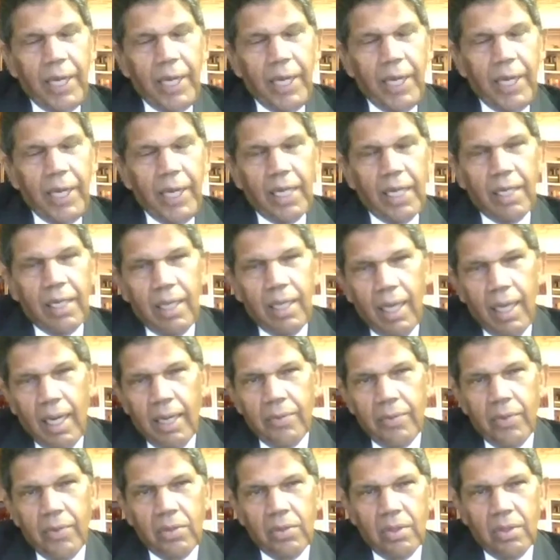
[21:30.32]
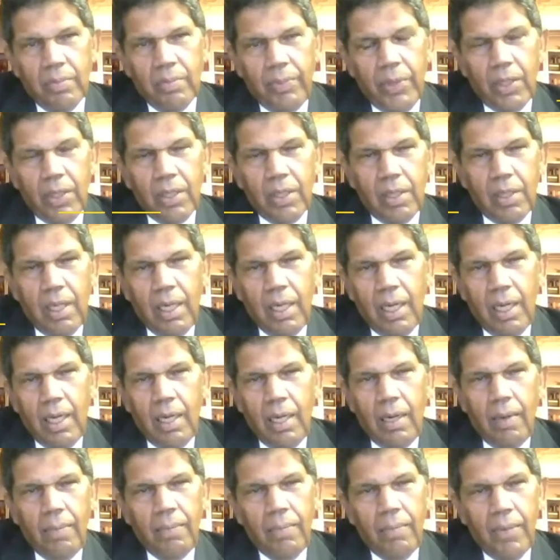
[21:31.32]
I wrote a book
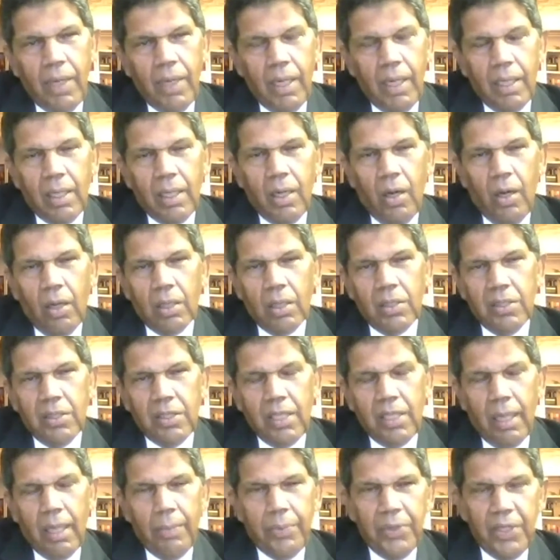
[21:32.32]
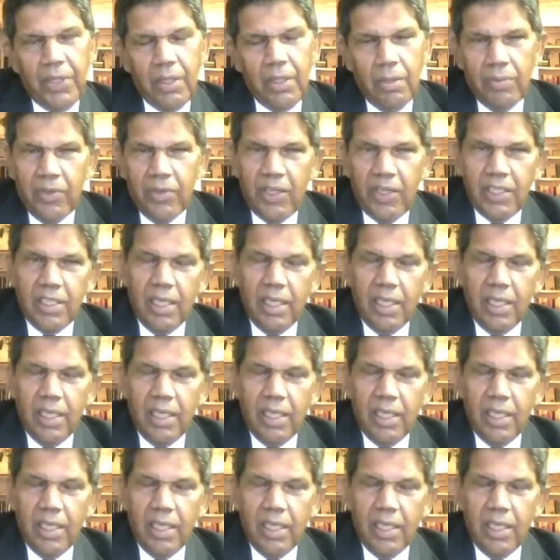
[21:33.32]
called Contemporary Human Rights